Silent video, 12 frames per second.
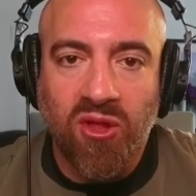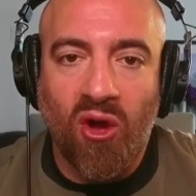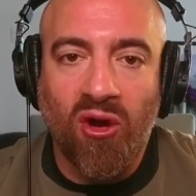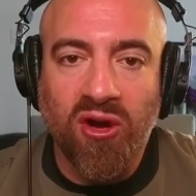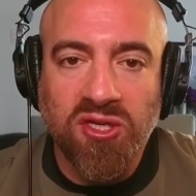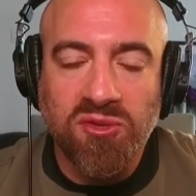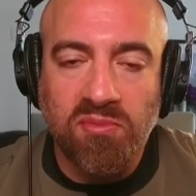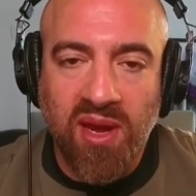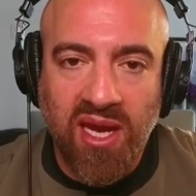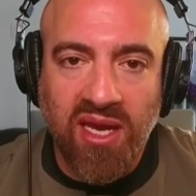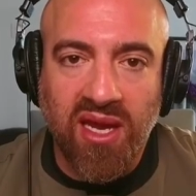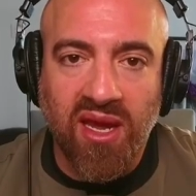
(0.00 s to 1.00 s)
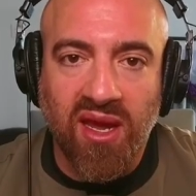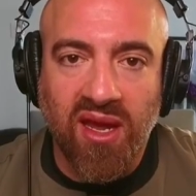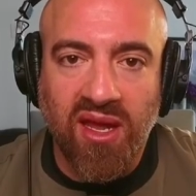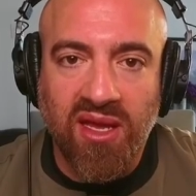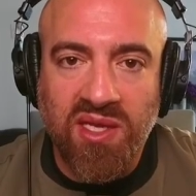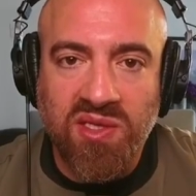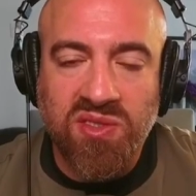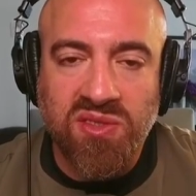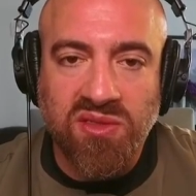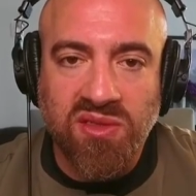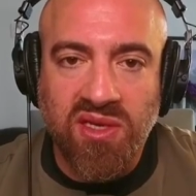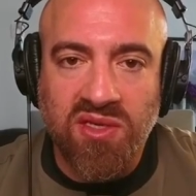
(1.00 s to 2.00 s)
large media
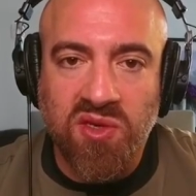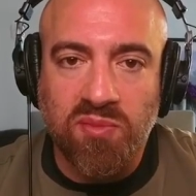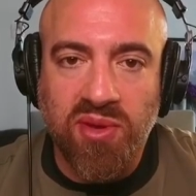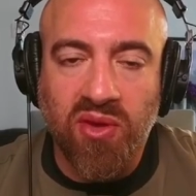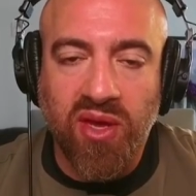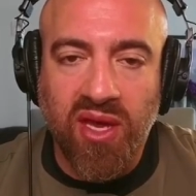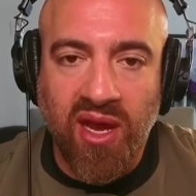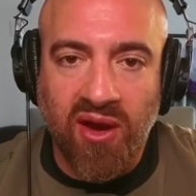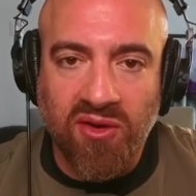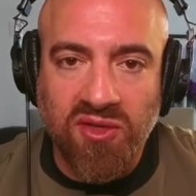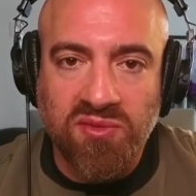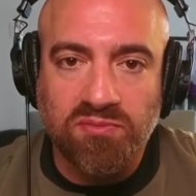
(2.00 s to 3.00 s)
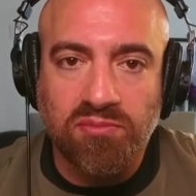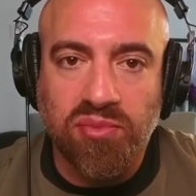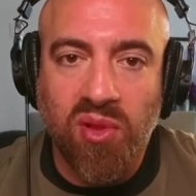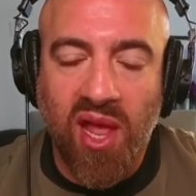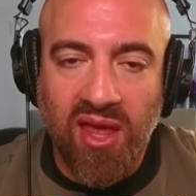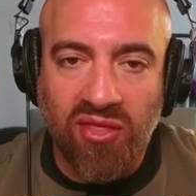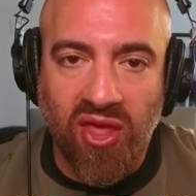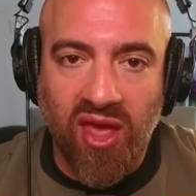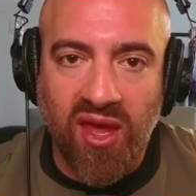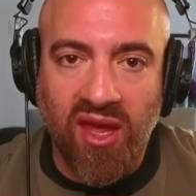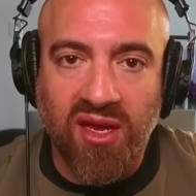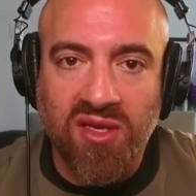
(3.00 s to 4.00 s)
is a billionaire's
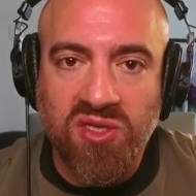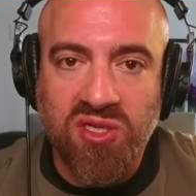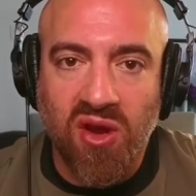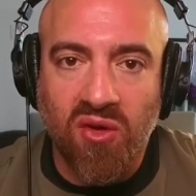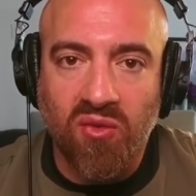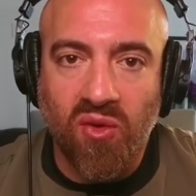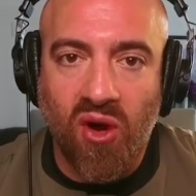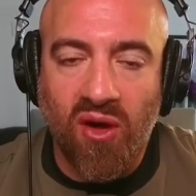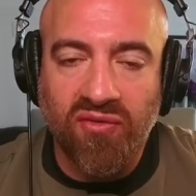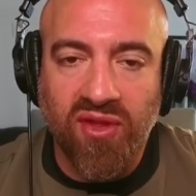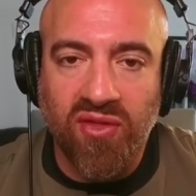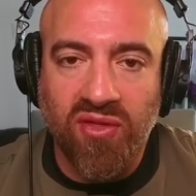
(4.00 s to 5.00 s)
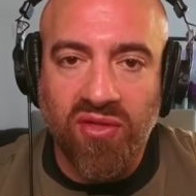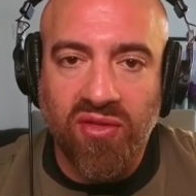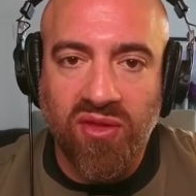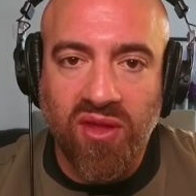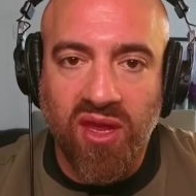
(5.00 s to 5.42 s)
plaything, and so often